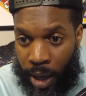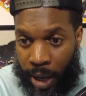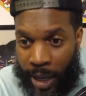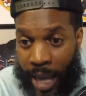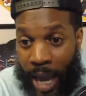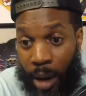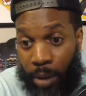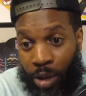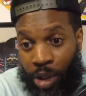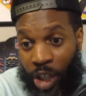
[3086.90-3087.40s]

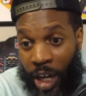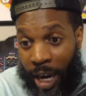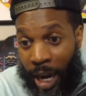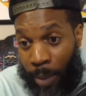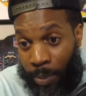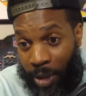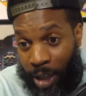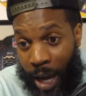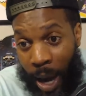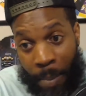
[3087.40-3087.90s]
Yeah, Jake,
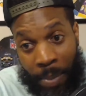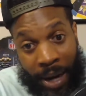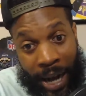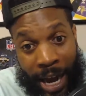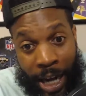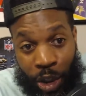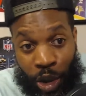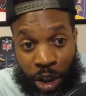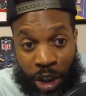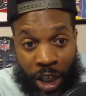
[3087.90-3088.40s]
I'm
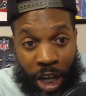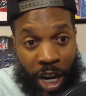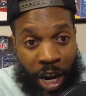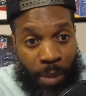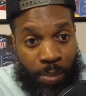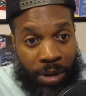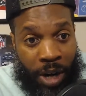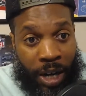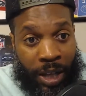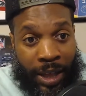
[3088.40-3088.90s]
glad you
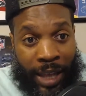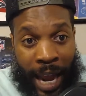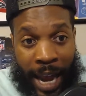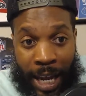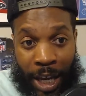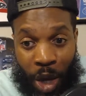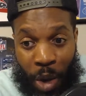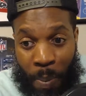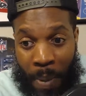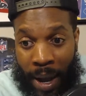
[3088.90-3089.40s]
subbed, bro.
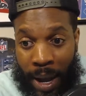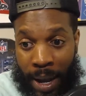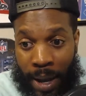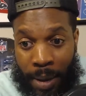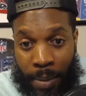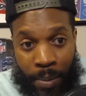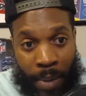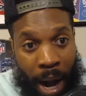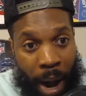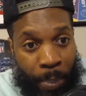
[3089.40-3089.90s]
Thank you,
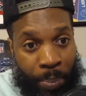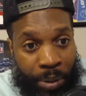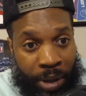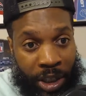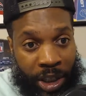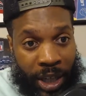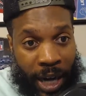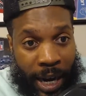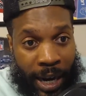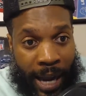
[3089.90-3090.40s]
man. I
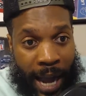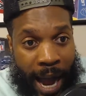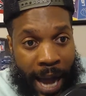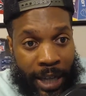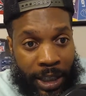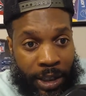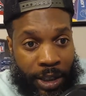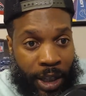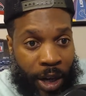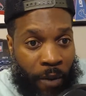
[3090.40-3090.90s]
appreciate it,
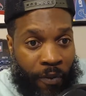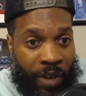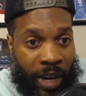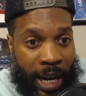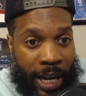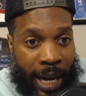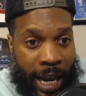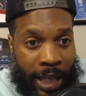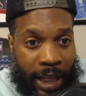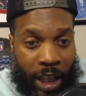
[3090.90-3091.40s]
guys. Don't
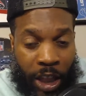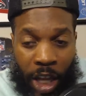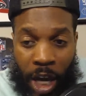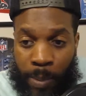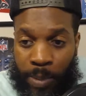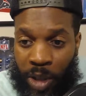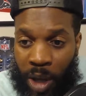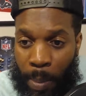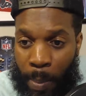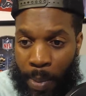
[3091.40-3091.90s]
forget to hit the
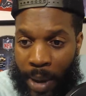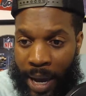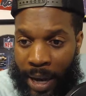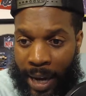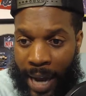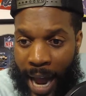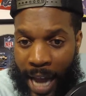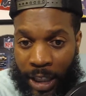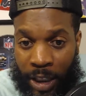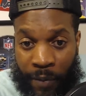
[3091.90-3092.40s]
thumbs up button,
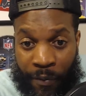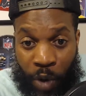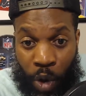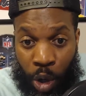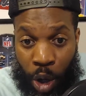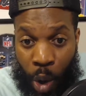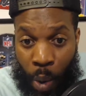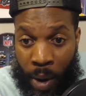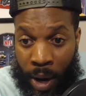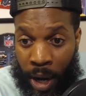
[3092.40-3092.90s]
guys, if you're
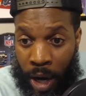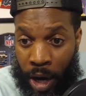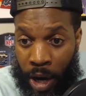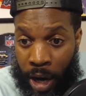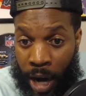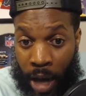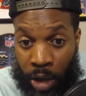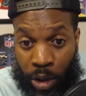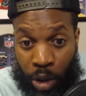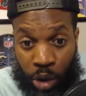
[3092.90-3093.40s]
new in here,
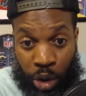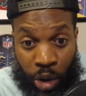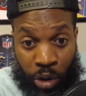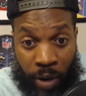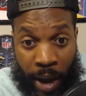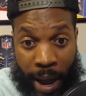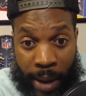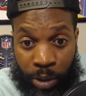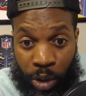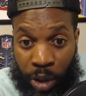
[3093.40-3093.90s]
and also
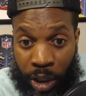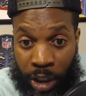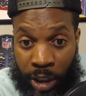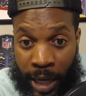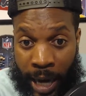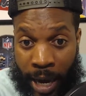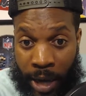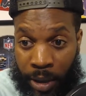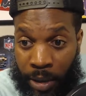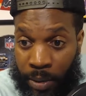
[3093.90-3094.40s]
subscribe to the
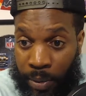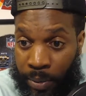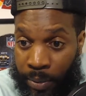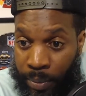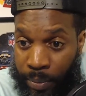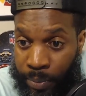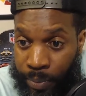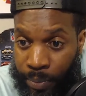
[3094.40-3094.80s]
channel.